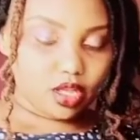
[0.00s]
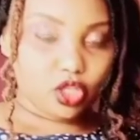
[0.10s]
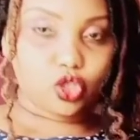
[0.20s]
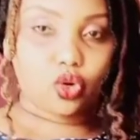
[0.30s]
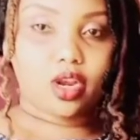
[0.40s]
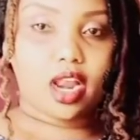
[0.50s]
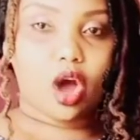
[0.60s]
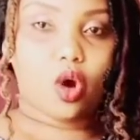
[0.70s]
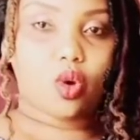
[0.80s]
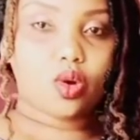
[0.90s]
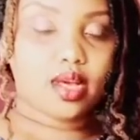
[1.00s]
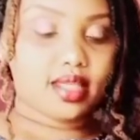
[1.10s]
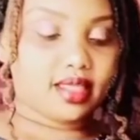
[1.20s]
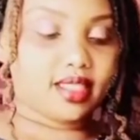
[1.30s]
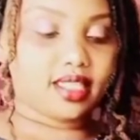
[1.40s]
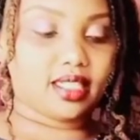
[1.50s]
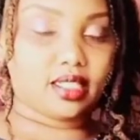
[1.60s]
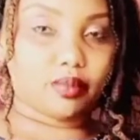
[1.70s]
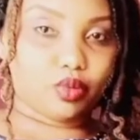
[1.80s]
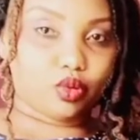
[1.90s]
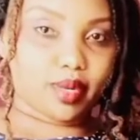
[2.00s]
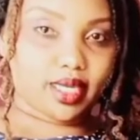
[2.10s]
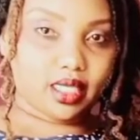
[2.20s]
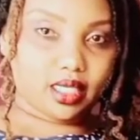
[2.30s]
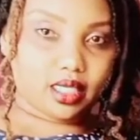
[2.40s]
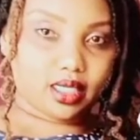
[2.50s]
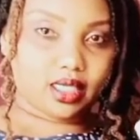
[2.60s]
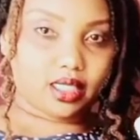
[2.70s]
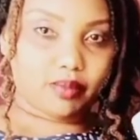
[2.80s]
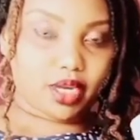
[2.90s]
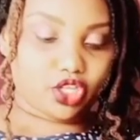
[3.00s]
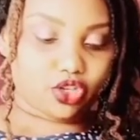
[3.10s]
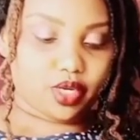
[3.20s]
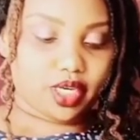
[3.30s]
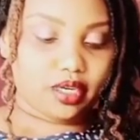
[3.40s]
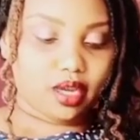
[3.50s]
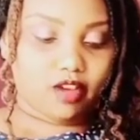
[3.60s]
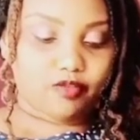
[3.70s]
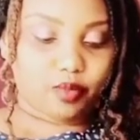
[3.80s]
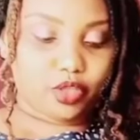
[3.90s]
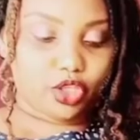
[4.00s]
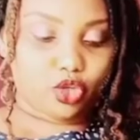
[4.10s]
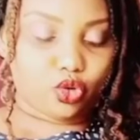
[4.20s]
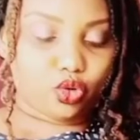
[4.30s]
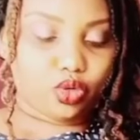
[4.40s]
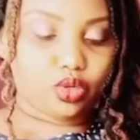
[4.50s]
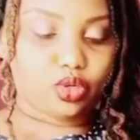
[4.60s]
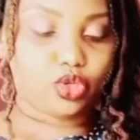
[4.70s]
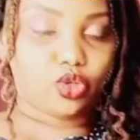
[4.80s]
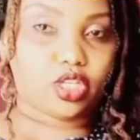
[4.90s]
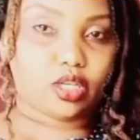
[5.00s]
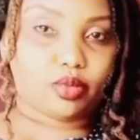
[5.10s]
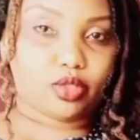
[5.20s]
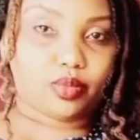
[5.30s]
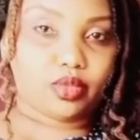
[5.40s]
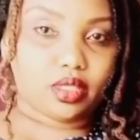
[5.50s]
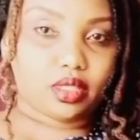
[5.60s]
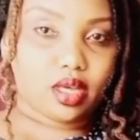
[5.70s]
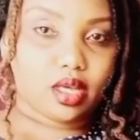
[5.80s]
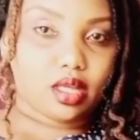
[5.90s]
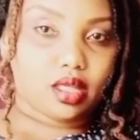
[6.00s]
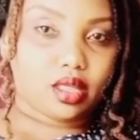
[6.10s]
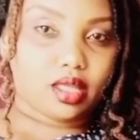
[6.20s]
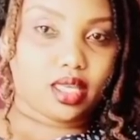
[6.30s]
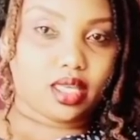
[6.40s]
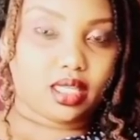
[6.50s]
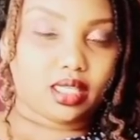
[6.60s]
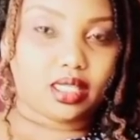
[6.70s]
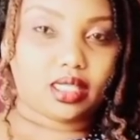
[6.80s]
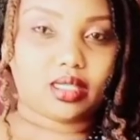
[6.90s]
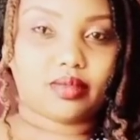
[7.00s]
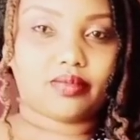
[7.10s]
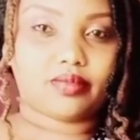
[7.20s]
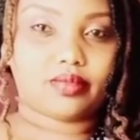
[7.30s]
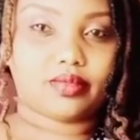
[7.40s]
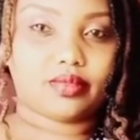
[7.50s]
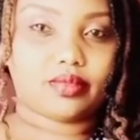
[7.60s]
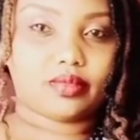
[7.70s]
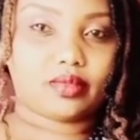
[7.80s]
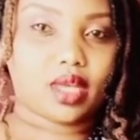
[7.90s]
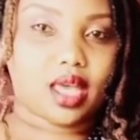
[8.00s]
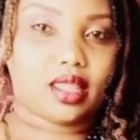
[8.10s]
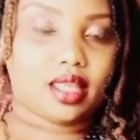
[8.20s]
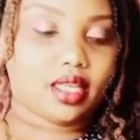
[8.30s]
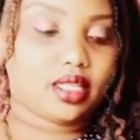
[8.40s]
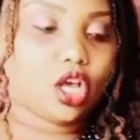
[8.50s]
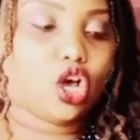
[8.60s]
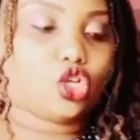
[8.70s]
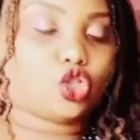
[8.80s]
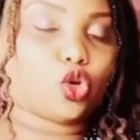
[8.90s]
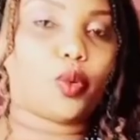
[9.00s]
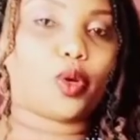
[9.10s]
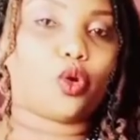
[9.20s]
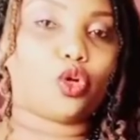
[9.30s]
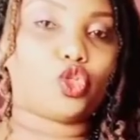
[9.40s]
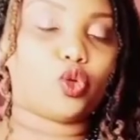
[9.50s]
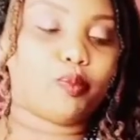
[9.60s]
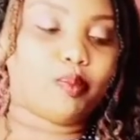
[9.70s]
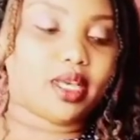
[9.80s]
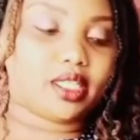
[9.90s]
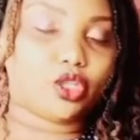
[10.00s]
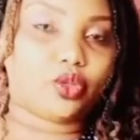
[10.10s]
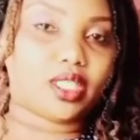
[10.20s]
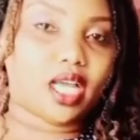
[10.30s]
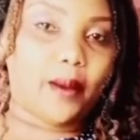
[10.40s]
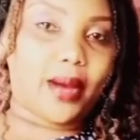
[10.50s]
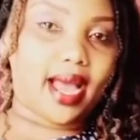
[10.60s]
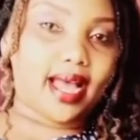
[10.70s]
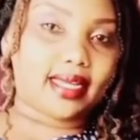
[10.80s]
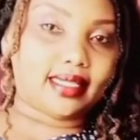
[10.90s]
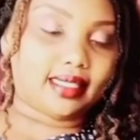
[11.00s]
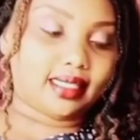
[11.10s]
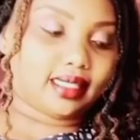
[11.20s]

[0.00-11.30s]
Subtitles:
So now, this is the Blue Band, this is the margarine. I've put 2 tablespoons, this and this. So we're going to mix using our hands,